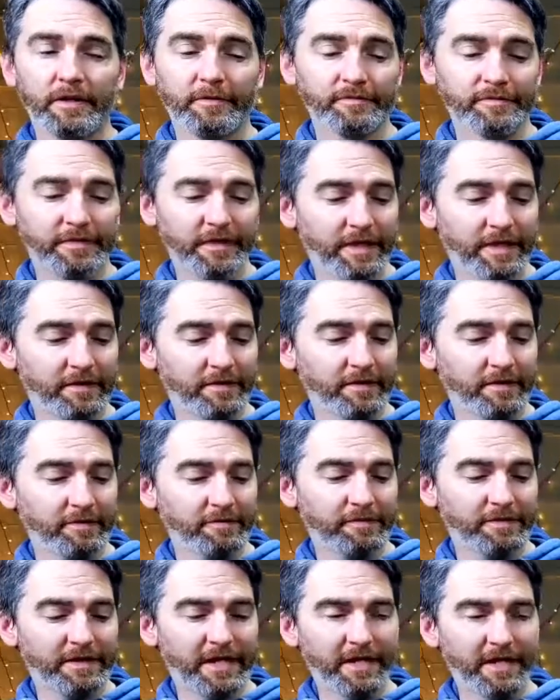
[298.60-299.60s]
down,
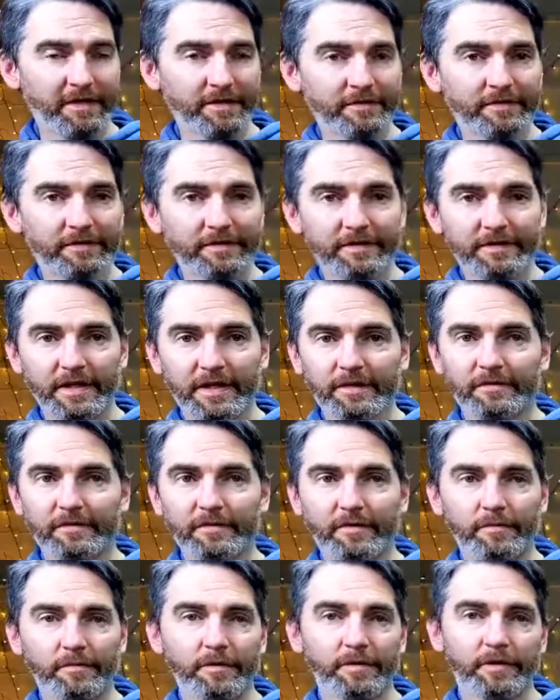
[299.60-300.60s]
up, down, down,
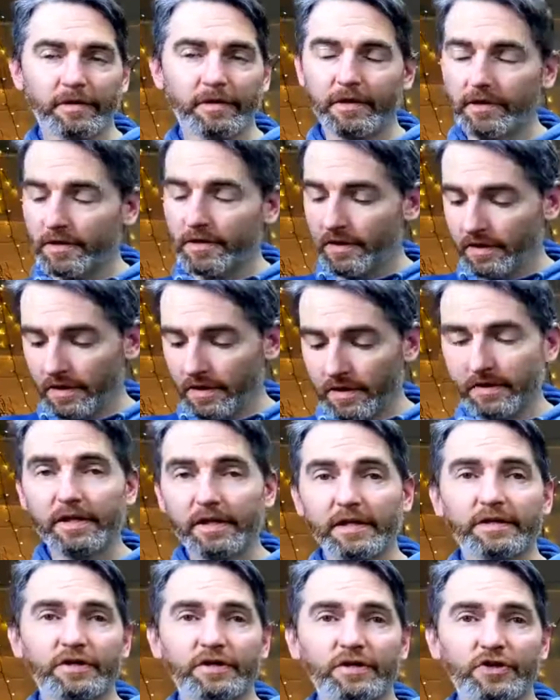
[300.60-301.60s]
up.
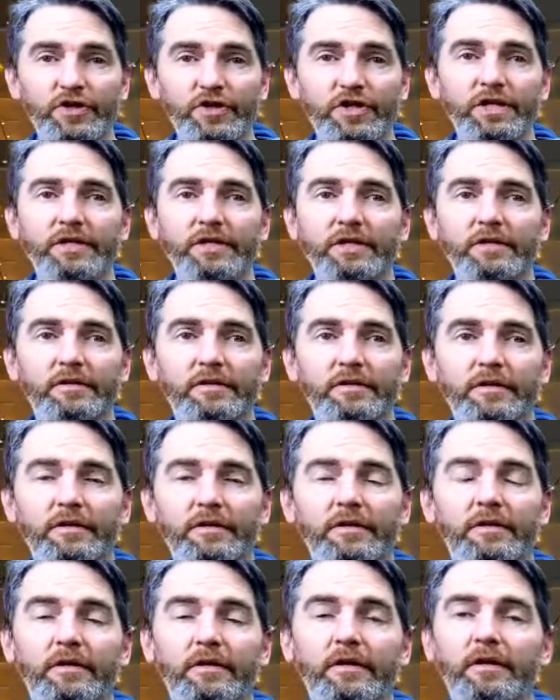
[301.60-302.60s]
Into G,
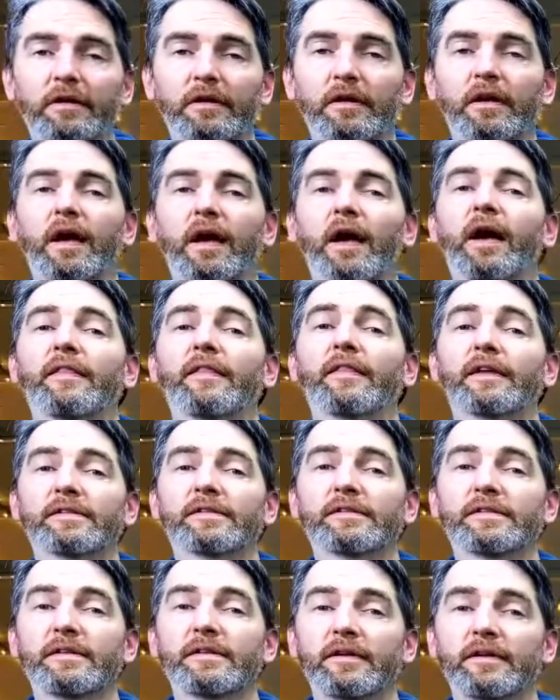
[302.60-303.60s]
and then
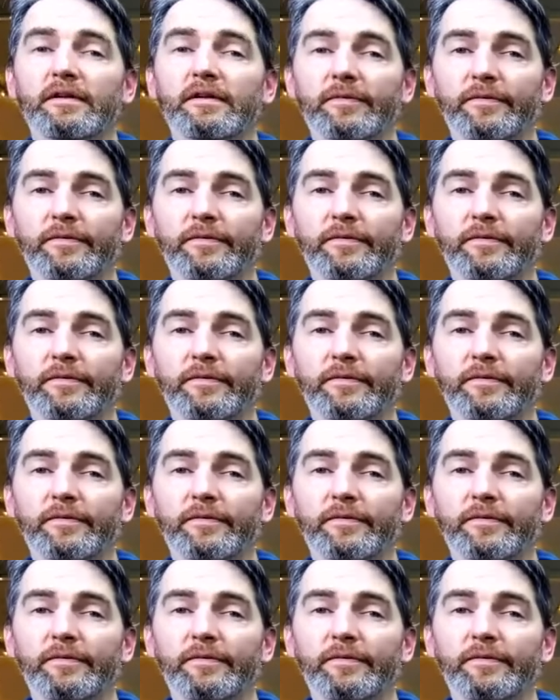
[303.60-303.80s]
C.